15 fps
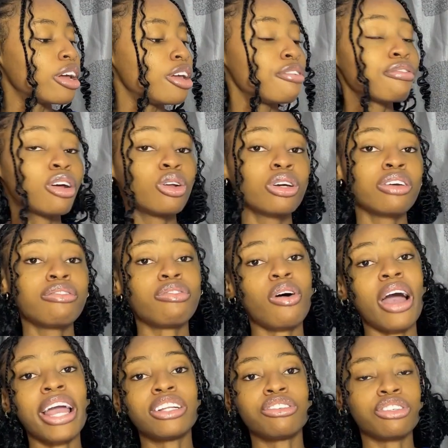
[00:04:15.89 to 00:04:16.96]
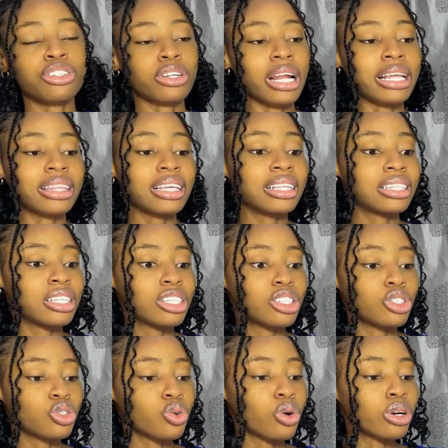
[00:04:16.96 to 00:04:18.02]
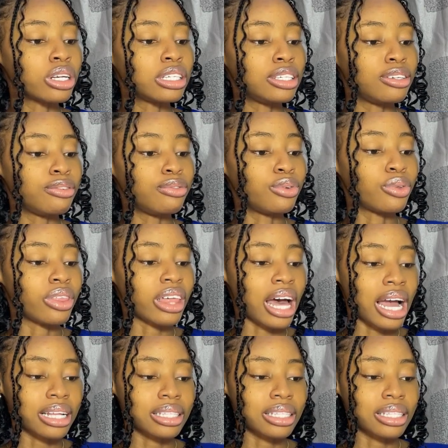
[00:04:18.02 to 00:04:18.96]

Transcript: If you're looking for hydration, I think this is going to give you that.